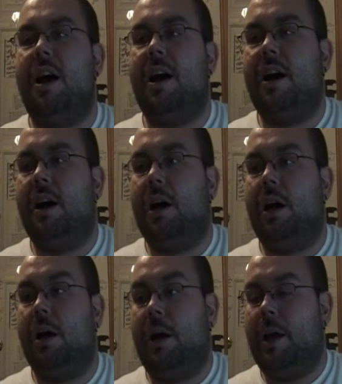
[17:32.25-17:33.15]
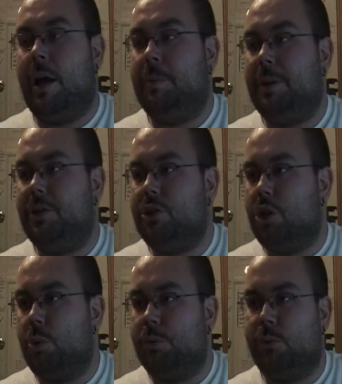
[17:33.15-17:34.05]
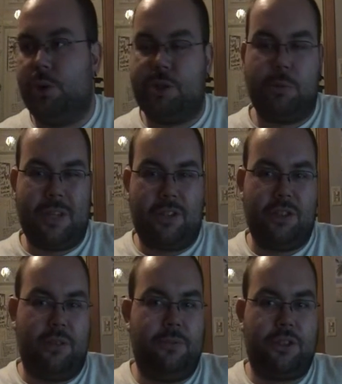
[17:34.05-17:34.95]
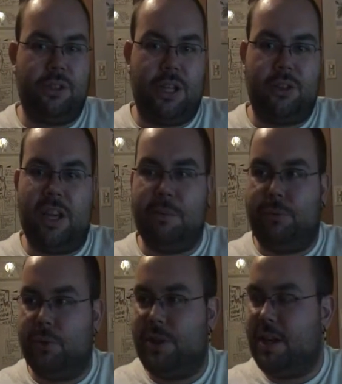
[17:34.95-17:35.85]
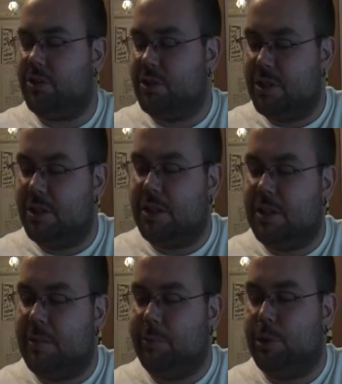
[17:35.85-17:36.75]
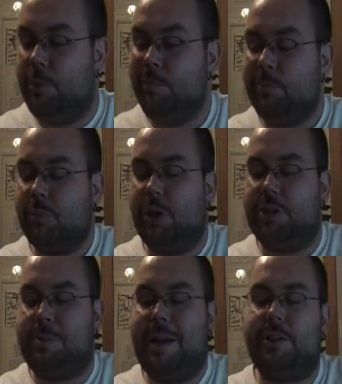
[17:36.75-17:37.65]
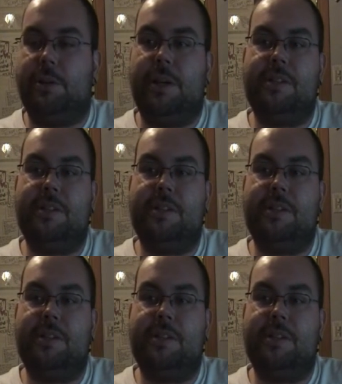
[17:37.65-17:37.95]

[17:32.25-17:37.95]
I made the joke before this was actually officially a thing, before they actually did the debut on SmackDown.